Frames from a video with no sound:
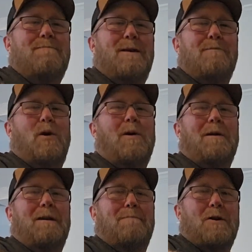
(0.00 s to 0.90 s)
But boy,
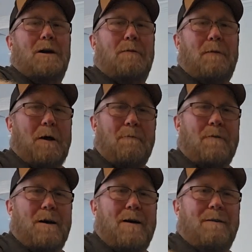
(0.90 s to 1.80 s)
does it bring the flavor
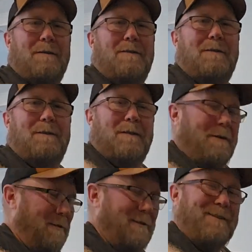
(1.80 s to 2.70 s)
out.
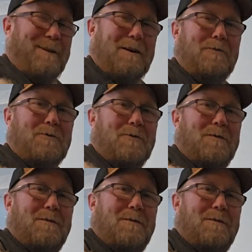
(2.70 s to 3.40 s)
Yes, sir.